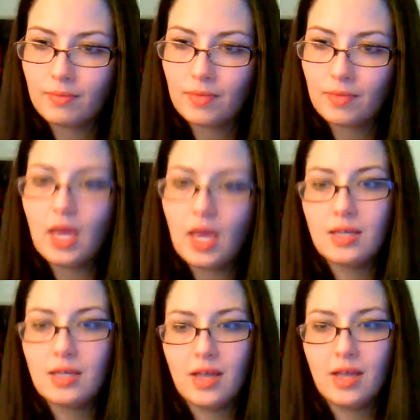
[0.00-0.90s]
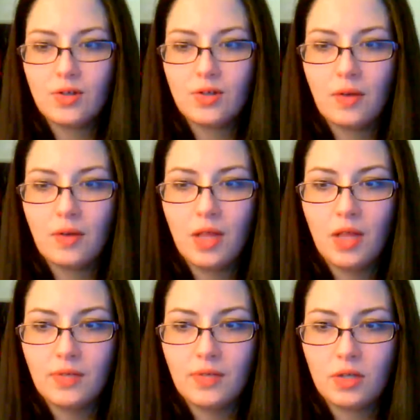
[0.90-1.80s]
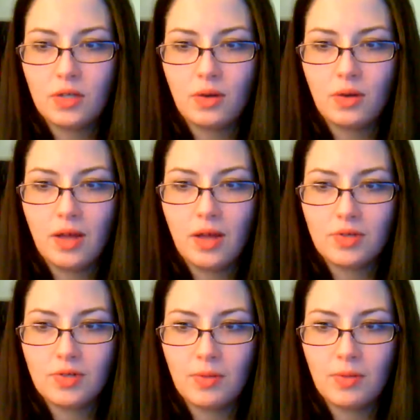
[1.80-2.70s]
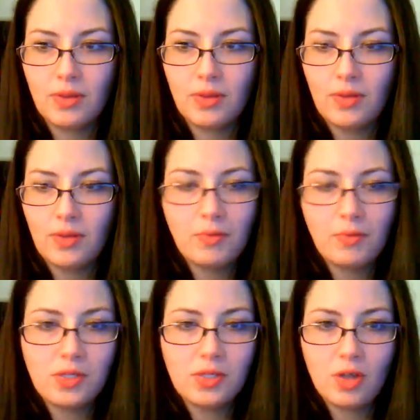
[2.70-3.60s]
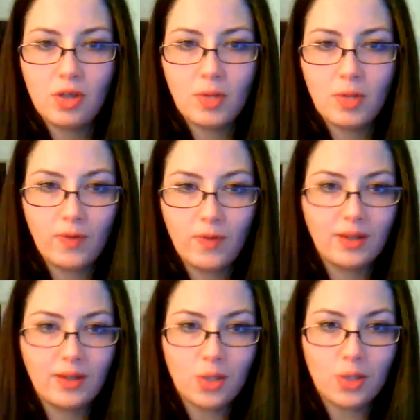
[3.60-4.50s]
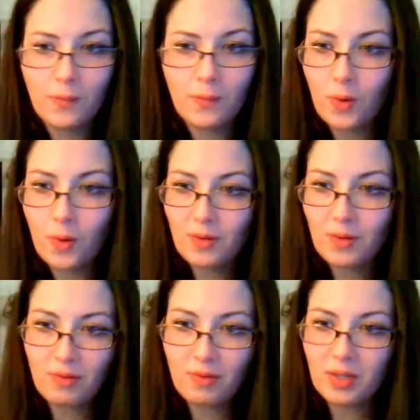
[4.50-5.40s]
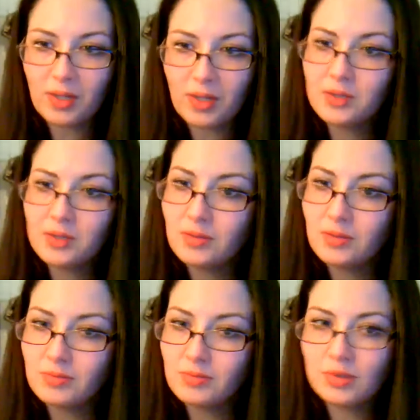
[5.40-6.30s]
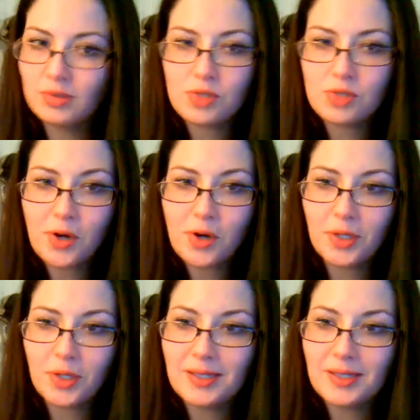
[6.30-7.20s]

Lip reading: Yes, natural. I would love to do a live stream with you. That would be so much fun and so informative. I mean, you're a smart cookie.